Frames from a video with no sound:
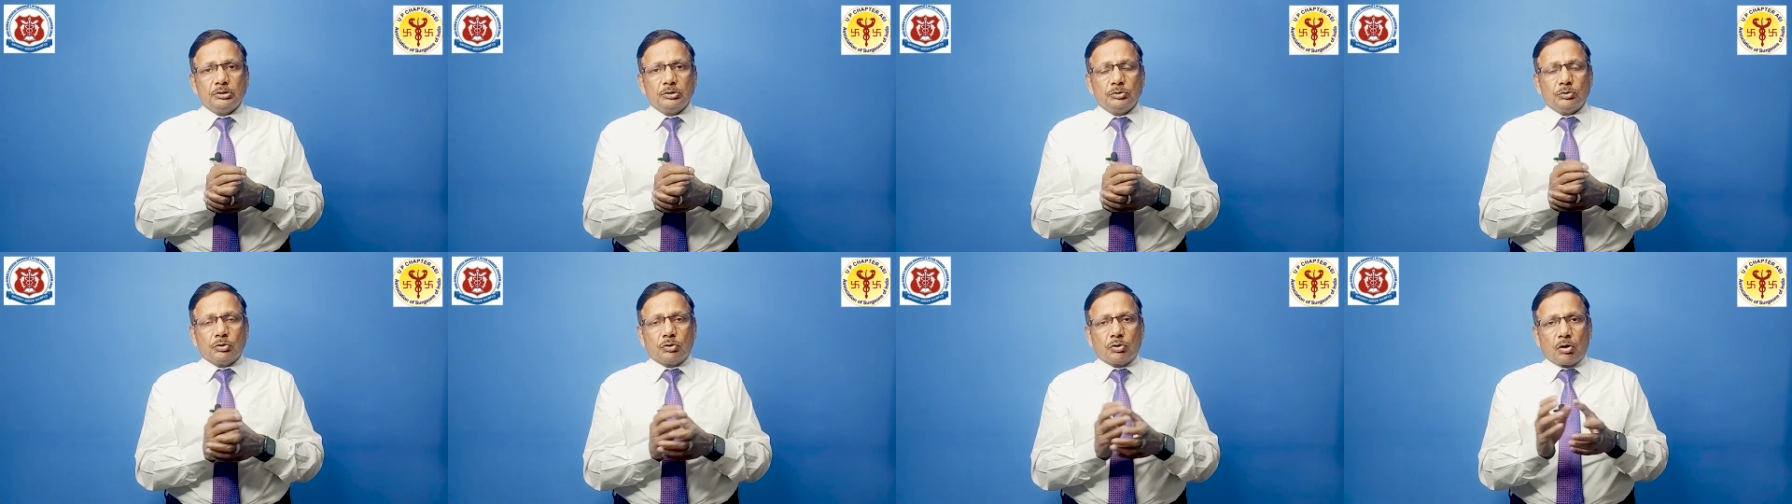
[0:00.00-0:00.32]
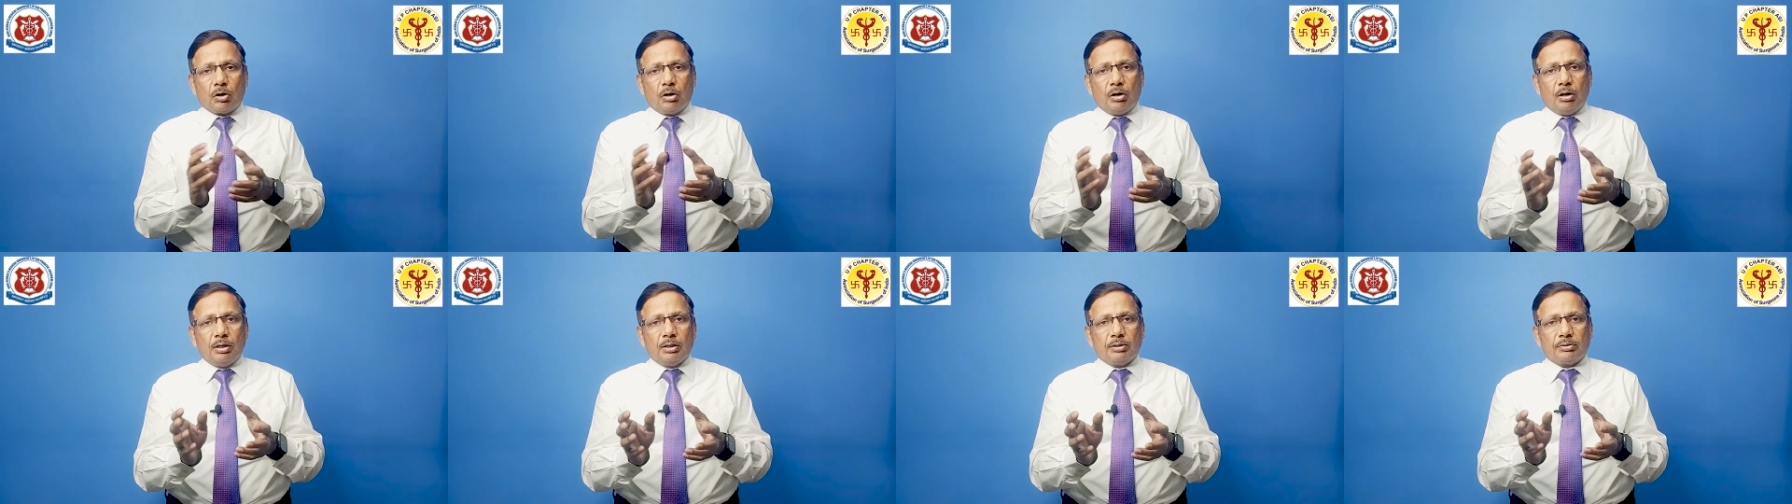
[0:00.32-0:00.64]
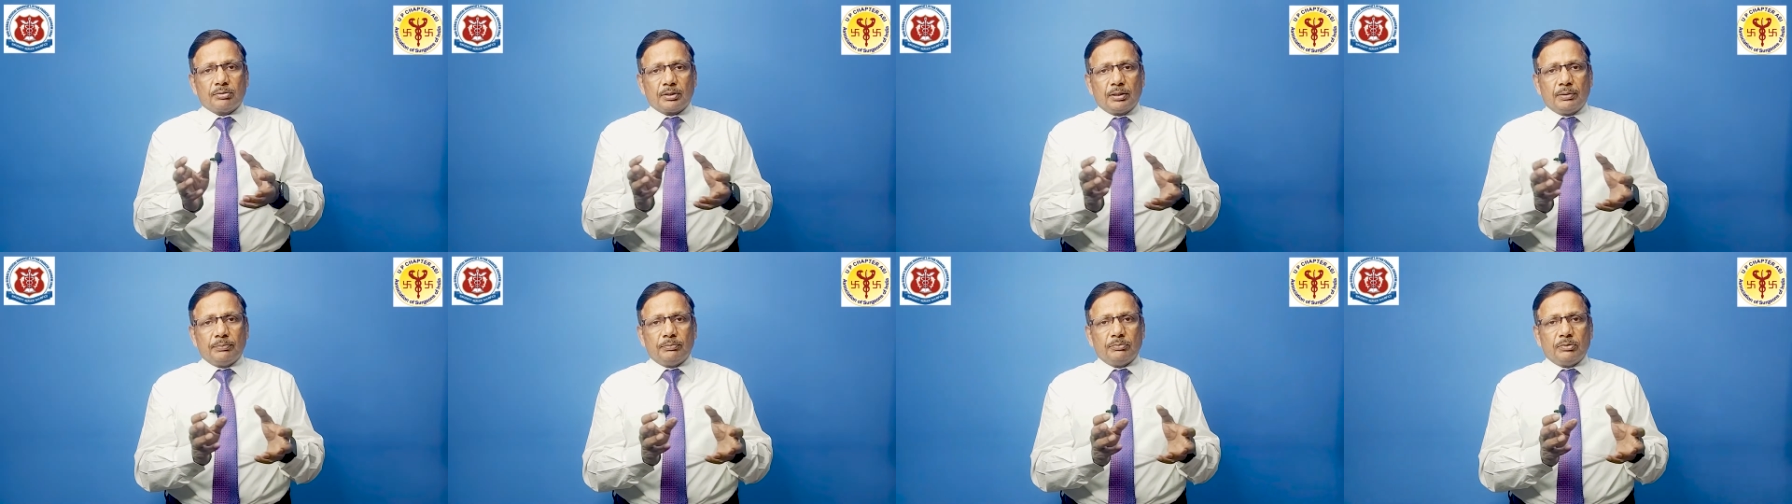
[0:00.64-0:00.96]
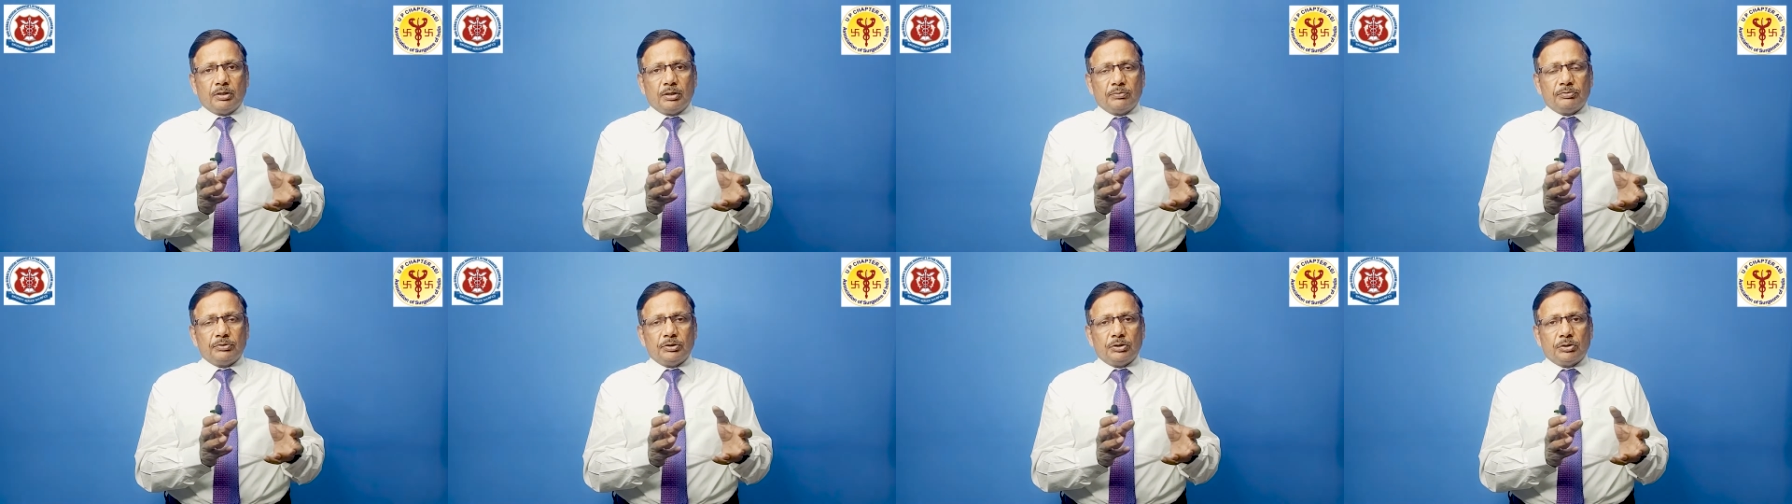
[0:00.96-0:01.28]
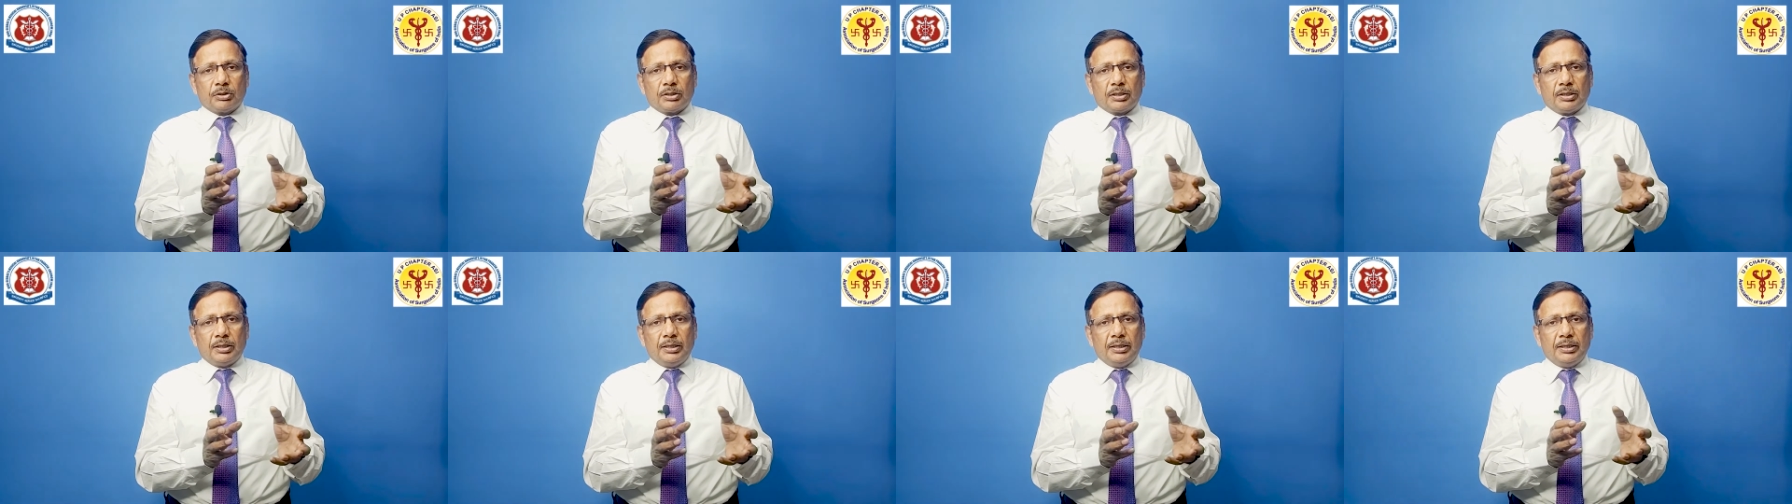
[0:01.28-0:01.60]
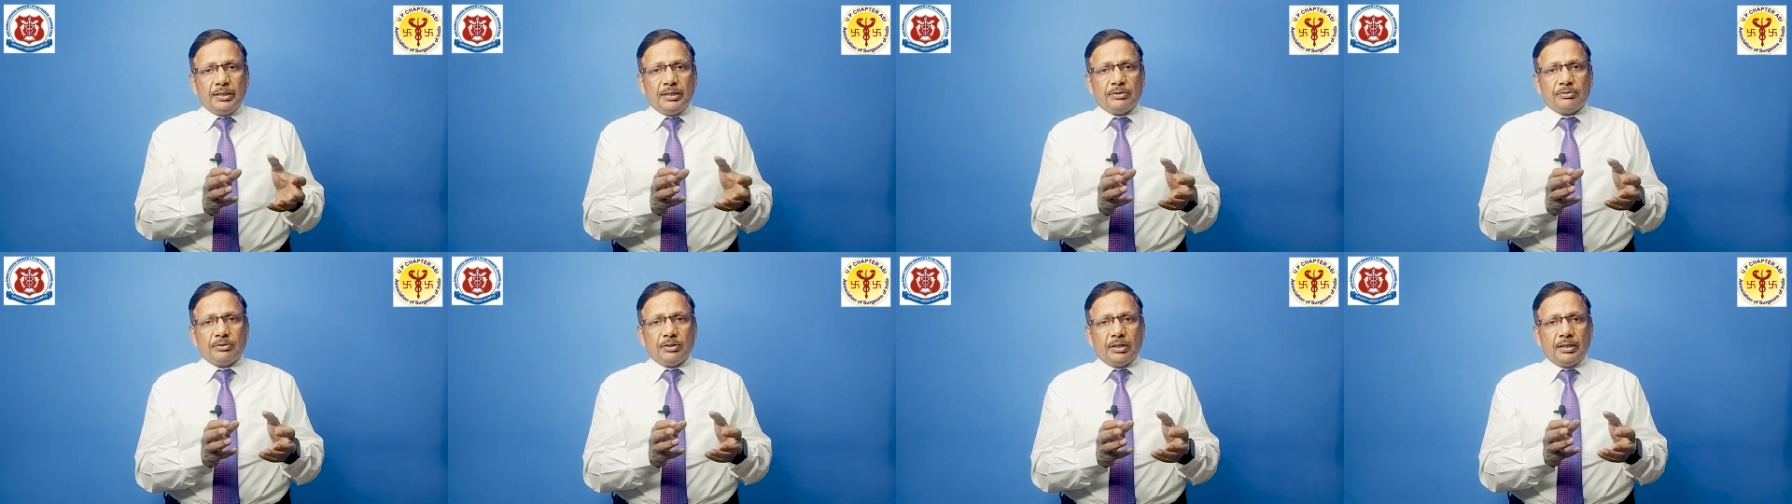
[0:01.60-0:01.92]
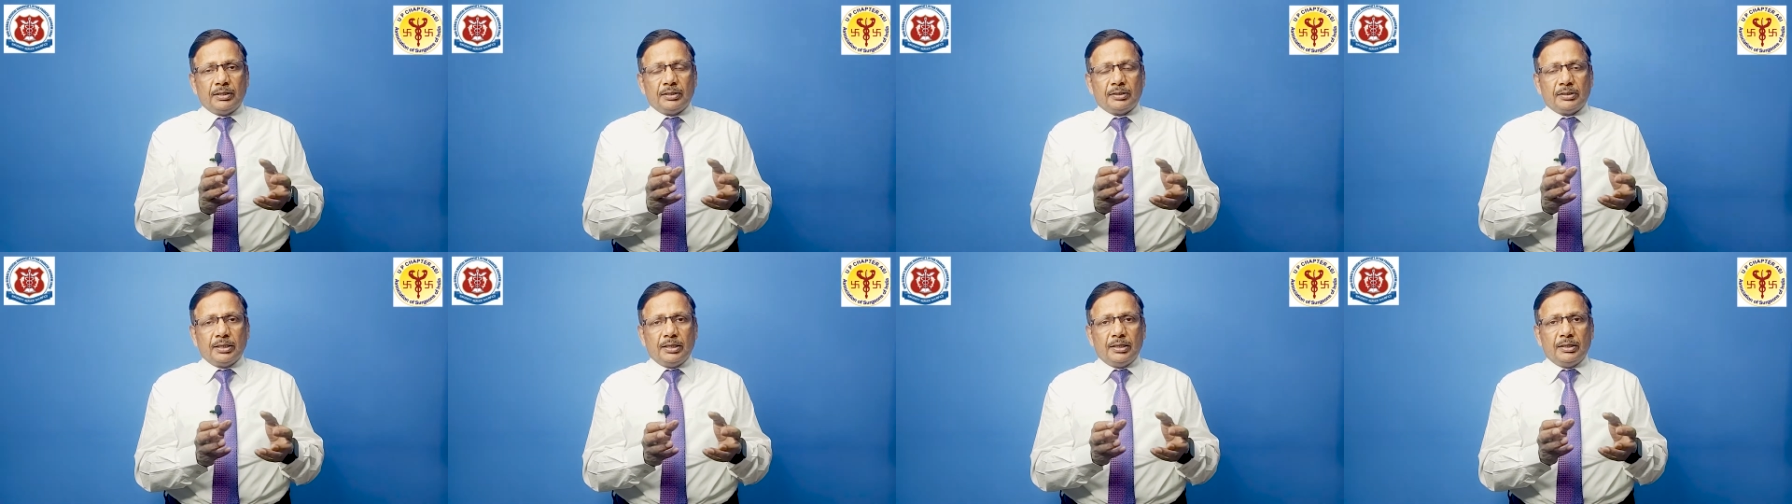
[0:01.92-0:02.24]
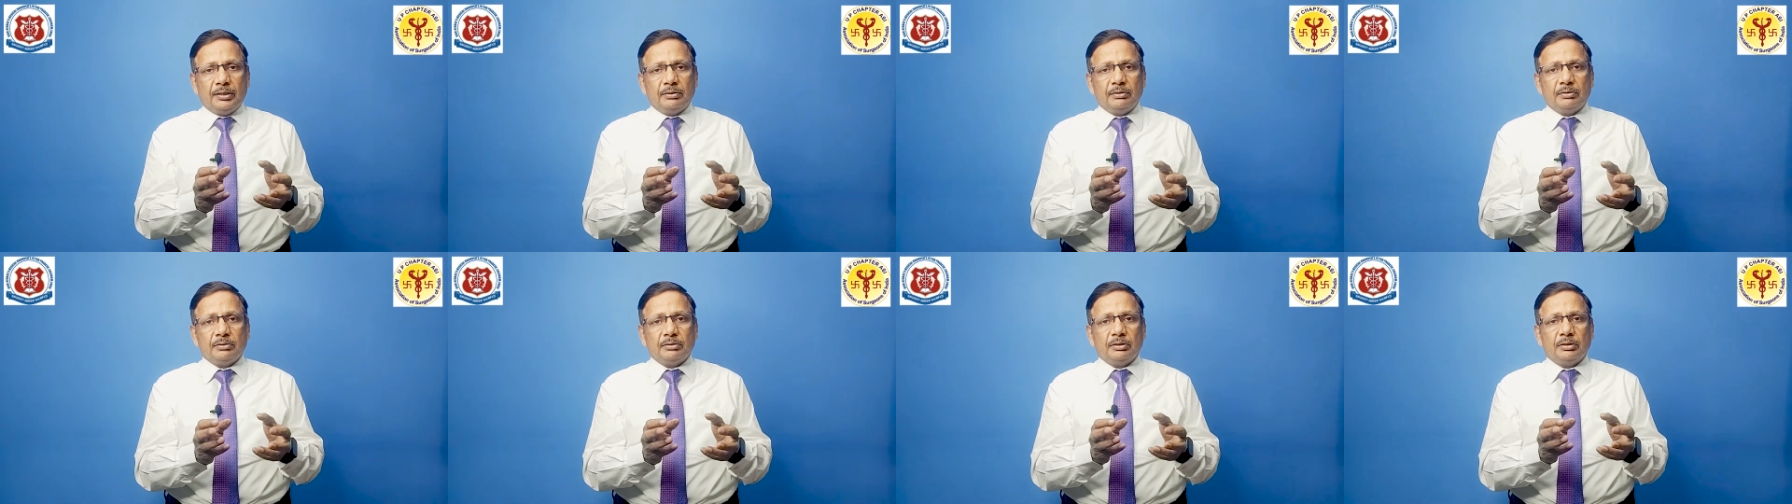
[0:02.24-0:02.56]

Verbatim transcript: You call some of your colleagues and tell,